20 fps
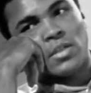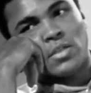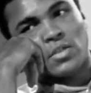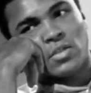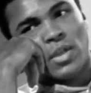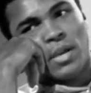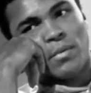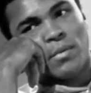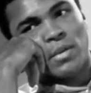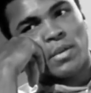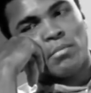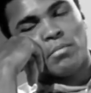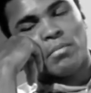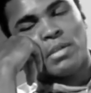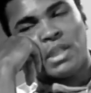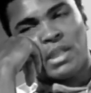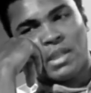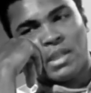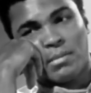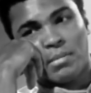So I want to
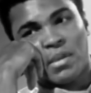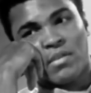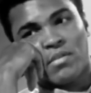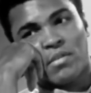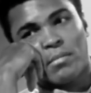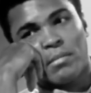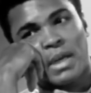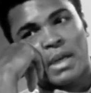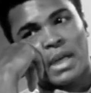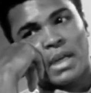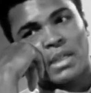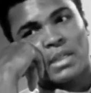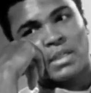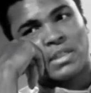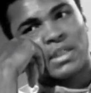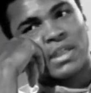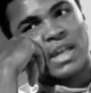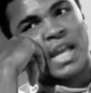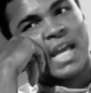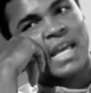beat up everybody
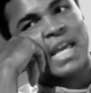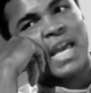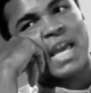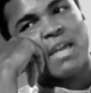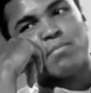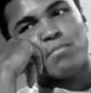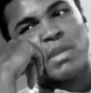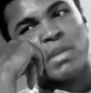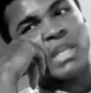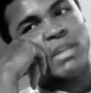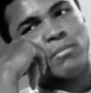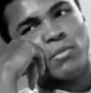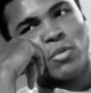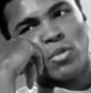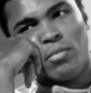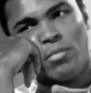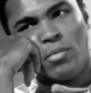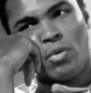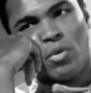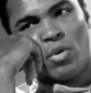until I can't beat them
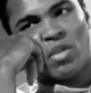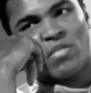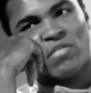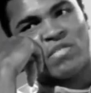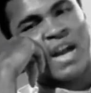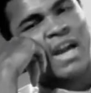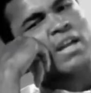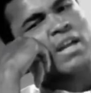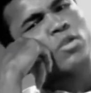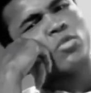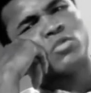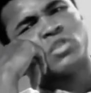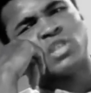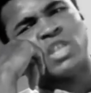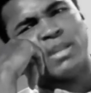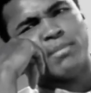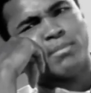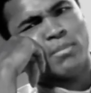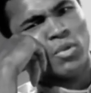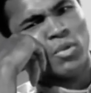no more. If I can go
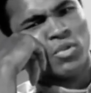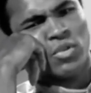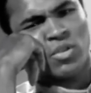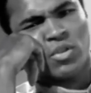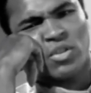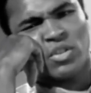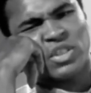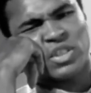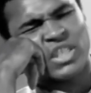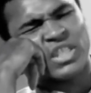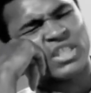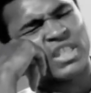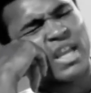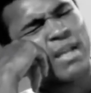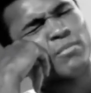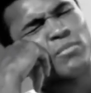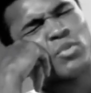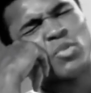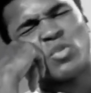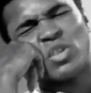10 more years,
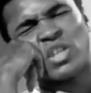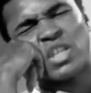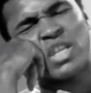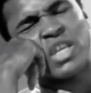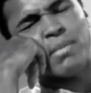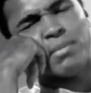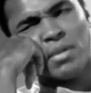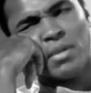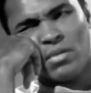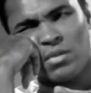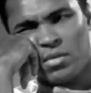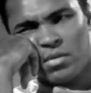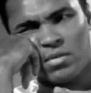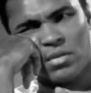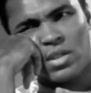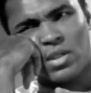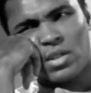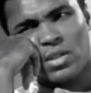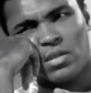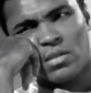I'm going to keep on
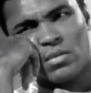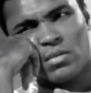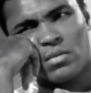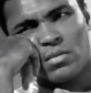doing it.